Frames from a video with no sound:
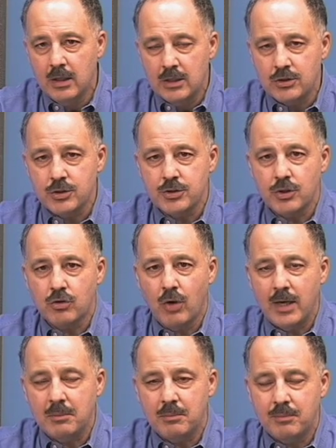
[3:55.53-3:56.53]
So there's a
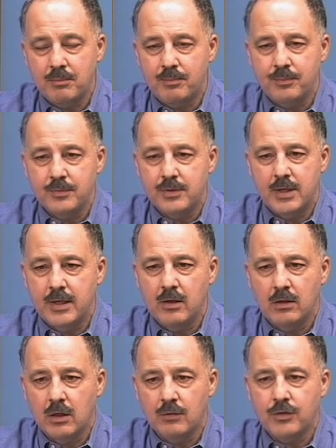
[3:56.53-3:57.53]
great
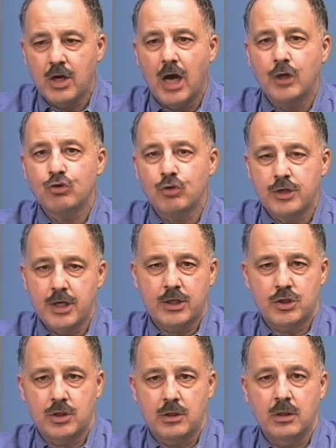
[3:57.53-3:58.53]
deal of
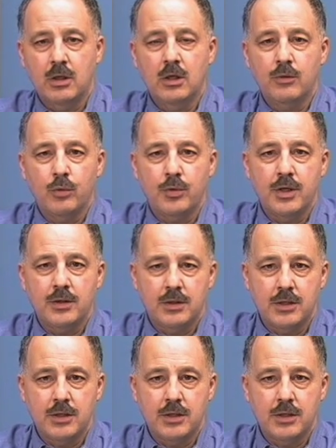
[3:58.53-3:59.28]
contradiction within the